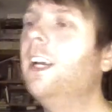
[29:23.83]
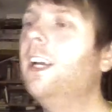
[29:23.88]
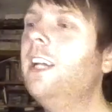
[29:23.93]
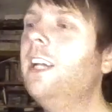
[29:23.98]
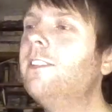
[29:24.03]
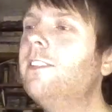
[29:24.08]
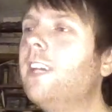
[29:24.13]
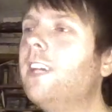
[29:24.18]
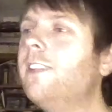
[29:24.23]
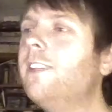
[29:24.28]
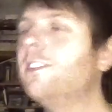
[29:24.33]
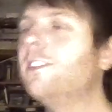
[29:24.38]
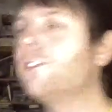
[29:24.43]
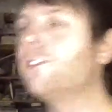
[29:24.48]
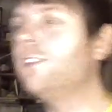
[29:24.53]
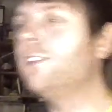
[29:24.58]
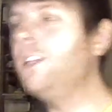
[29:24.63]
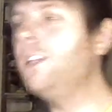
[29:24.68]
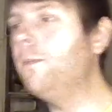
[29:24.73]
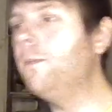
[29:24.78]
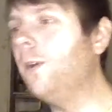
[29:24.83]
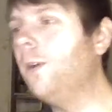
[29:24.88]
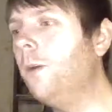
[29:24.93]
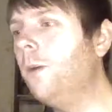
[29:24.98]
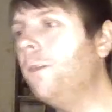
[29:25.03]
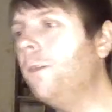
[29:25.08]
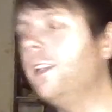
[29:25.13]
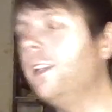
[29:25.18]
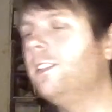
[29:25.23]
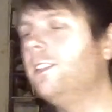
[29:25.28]
In 10th is Christine
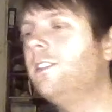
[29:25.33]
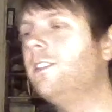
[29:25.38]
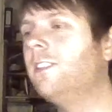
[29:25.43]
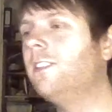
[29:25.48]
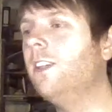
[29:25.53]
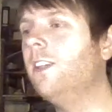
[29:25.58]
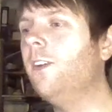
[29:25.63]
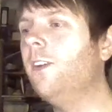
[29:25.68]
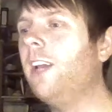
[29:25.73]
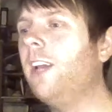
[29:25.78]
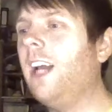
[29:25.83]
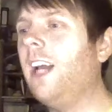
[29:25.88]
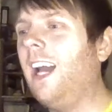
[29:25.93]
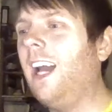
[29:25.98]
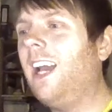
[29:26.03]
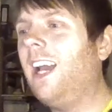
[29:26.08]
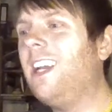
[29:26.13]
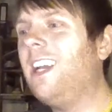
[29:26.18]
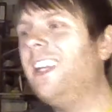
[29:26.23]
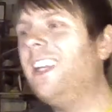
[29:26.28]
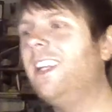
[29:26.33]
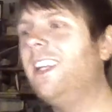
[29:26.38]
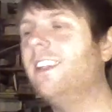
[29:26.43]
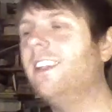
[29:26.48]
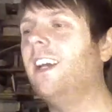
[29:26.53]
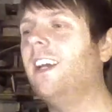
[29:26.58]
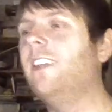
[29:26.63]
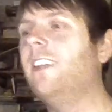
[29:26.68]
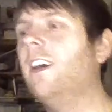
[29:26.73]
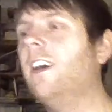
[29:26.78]
Bournemouth. She's still there, hanging in
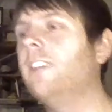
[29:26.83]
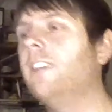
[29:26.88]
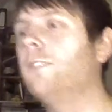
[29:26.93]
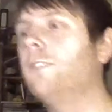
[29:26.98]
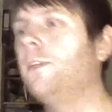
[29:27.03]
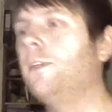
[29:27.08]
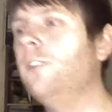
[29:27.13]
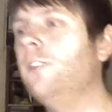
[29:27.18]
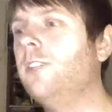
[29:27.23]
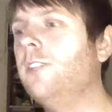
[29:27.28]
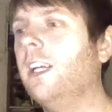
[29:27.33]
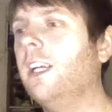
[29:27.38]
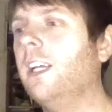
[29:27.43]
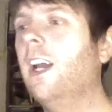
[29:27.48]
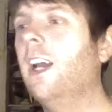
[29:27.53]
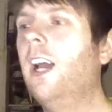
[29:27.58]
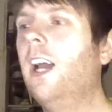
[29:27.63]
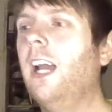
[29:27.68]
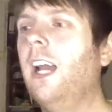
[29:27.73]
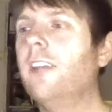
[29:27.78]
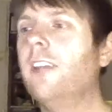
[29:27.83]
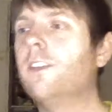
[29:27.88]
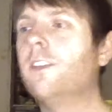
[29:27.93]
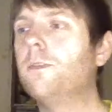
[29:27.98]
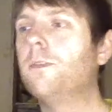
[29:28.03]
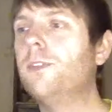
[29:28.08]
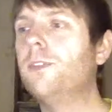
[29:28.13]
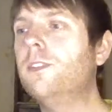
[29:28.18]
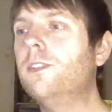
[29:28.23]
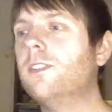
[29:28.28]
there. 9th is Belushi. 8th is the
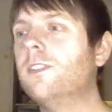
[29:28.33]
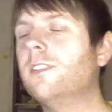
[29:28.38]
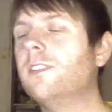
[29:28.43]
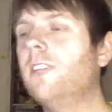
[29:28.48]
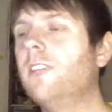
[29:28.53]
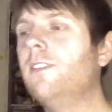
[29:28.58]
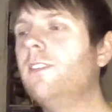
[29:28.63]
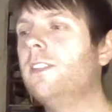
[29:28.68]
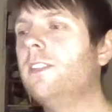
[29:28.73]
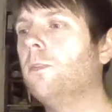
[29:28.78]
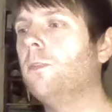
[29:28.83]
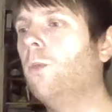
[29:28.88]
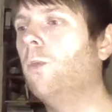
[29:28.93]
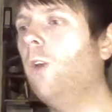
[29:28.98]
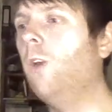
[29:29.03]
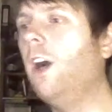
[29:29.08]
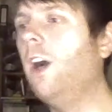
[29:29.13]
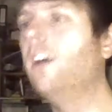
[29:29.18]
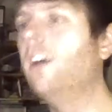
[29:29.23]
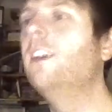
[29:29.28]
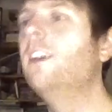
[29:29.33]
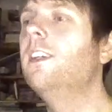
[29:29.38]
Bruton. 7th is Moi.